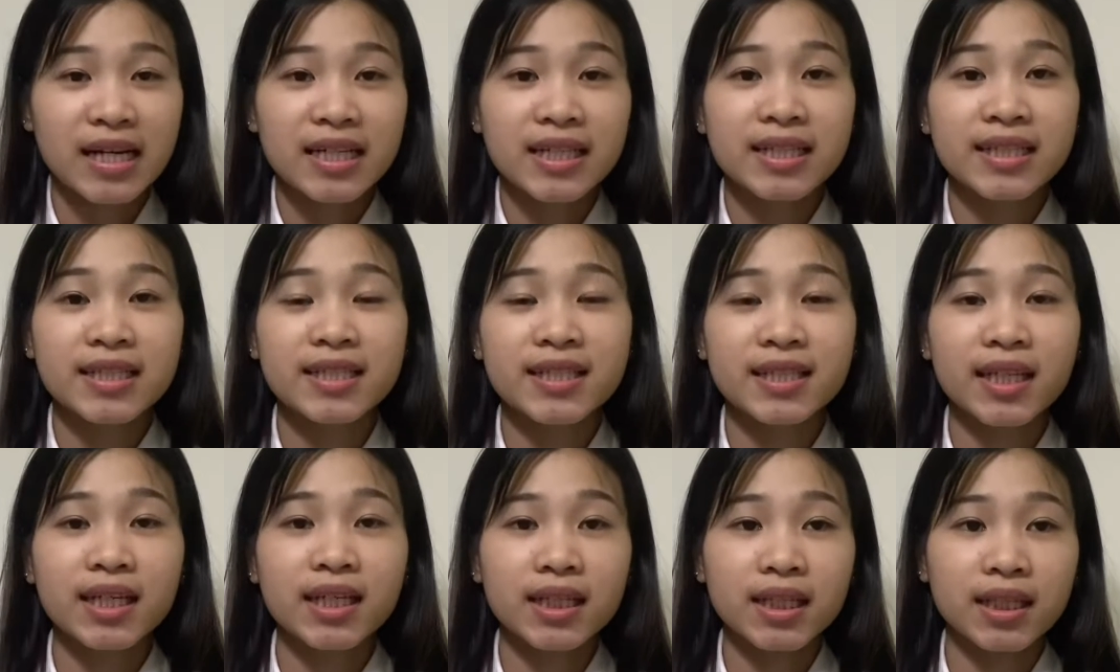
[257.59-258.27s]
it
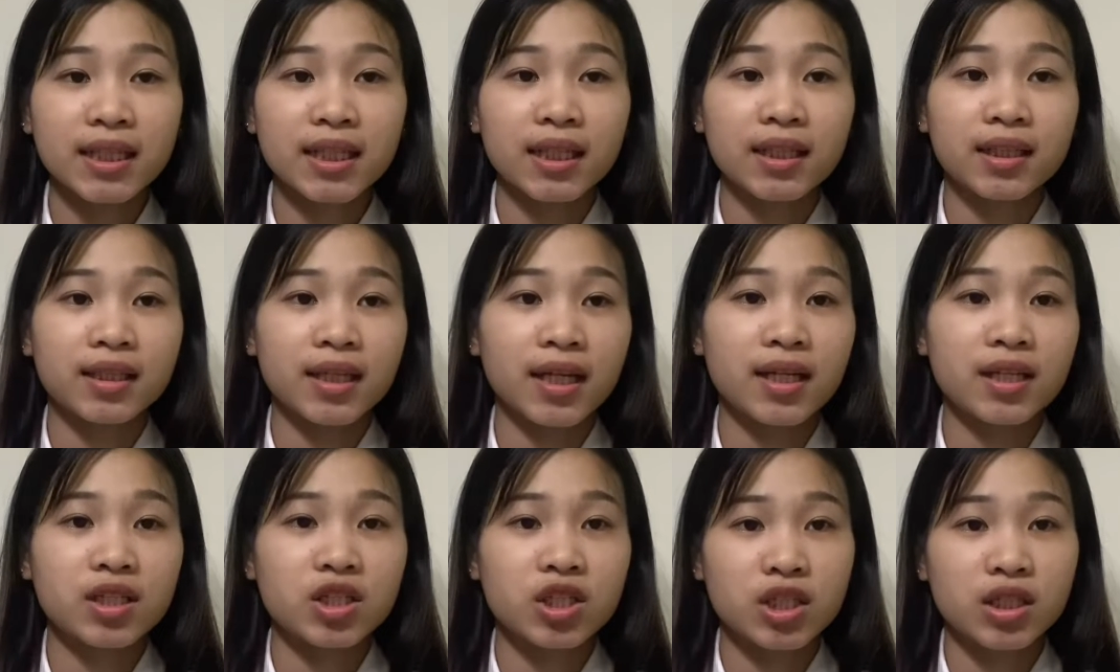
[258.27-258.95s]
states that
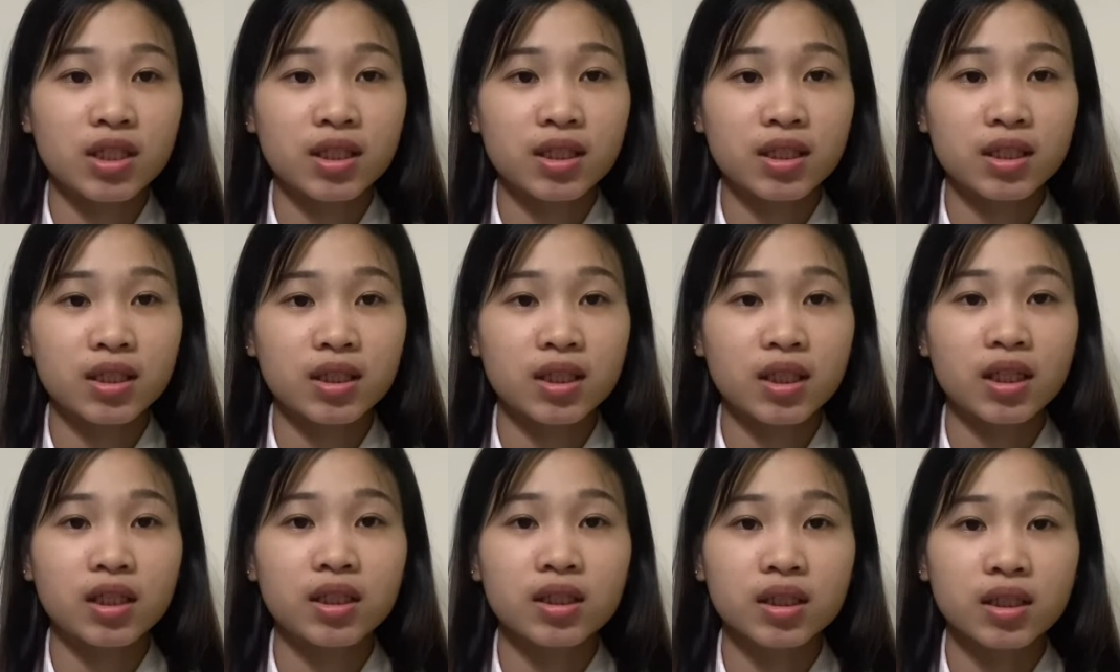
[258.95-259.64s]
tax shields
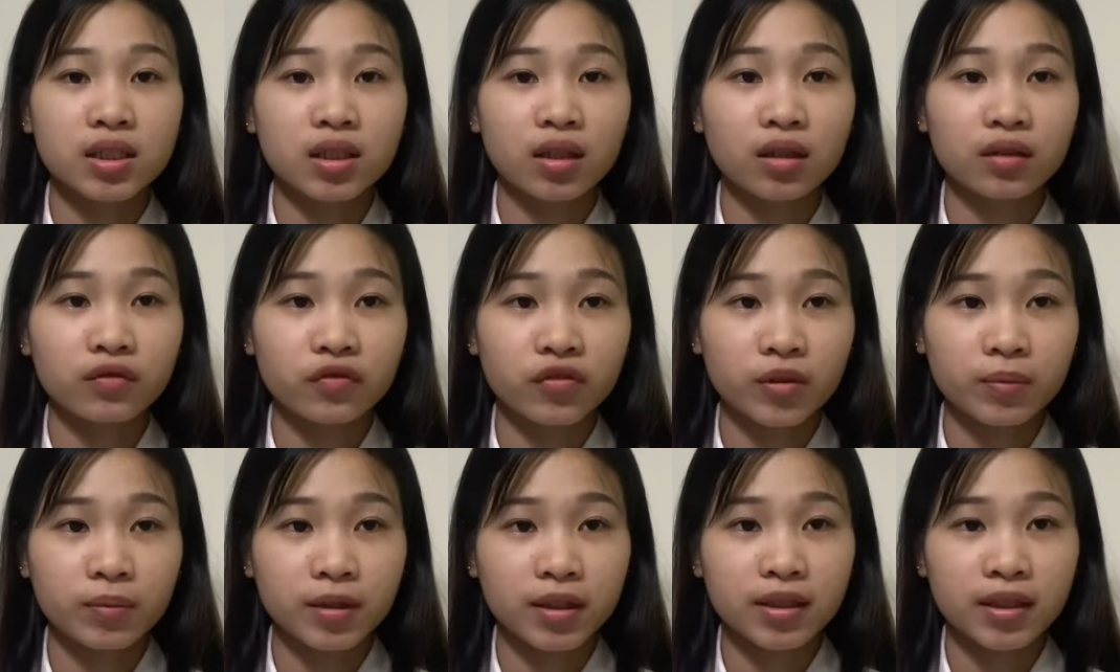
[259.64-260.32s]
that result
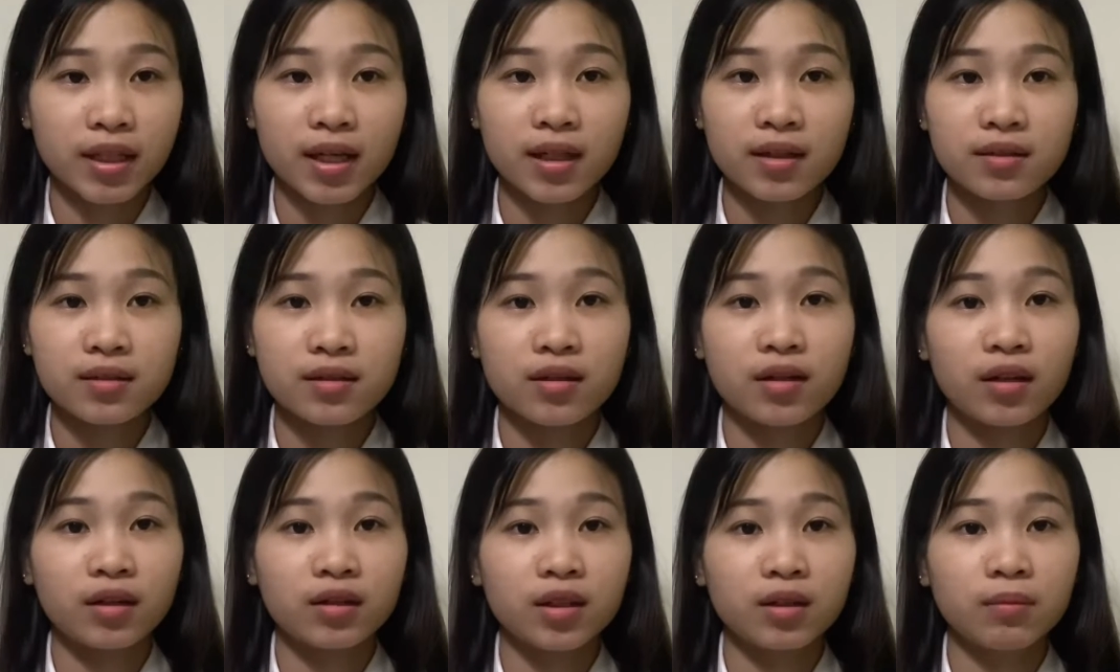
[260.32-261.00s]
from the
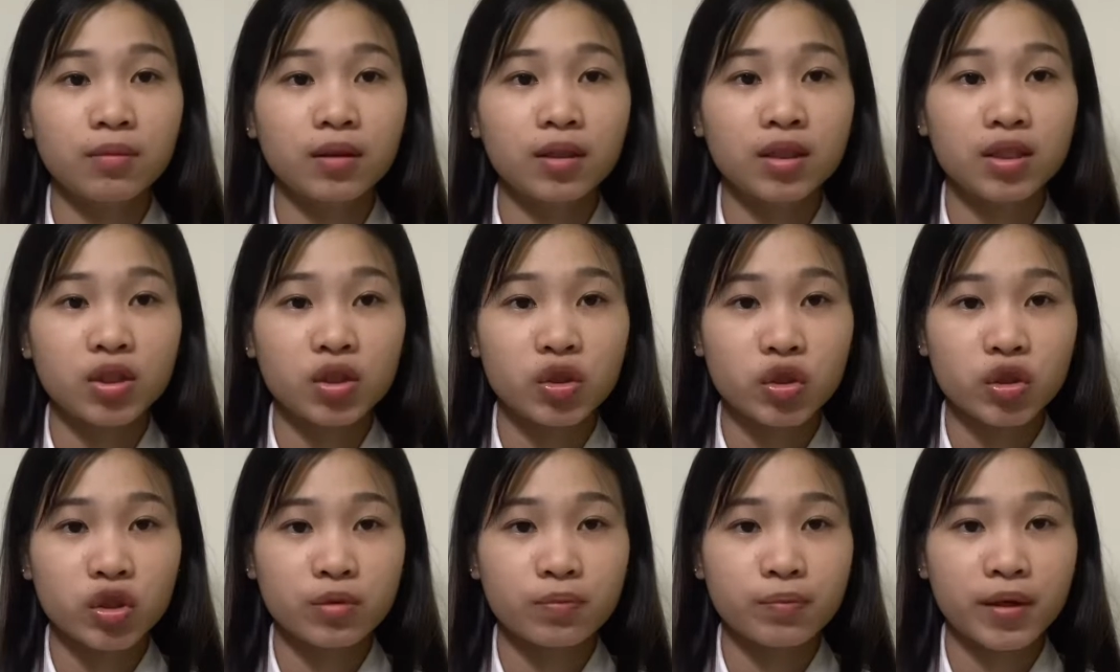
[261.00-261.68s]
tax-deductible
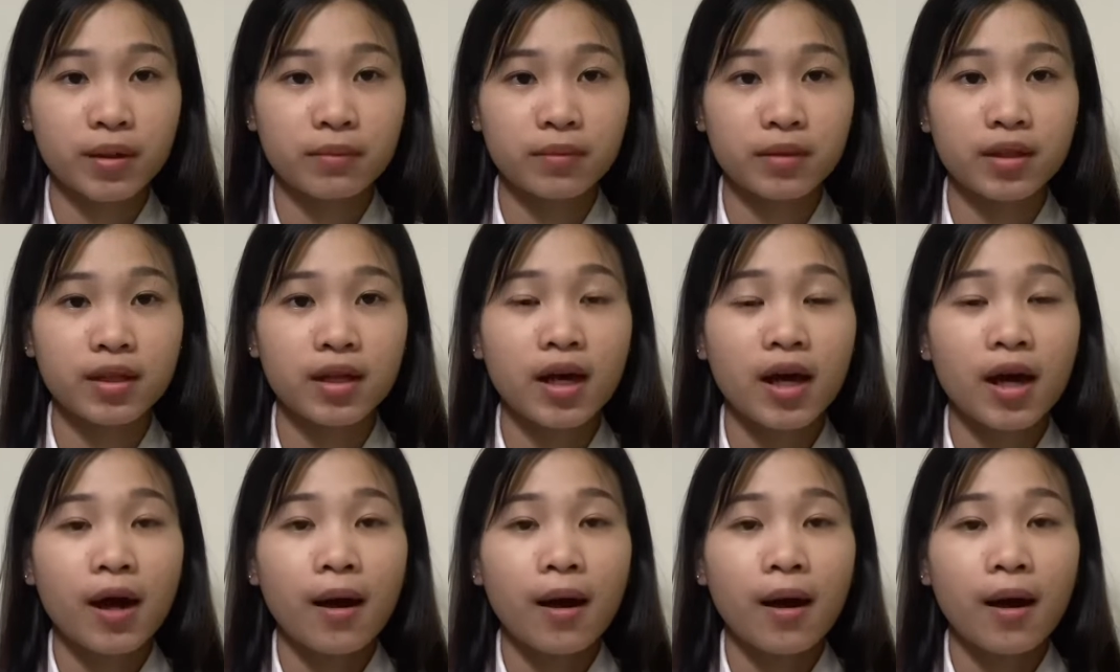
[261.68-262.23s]
interest payment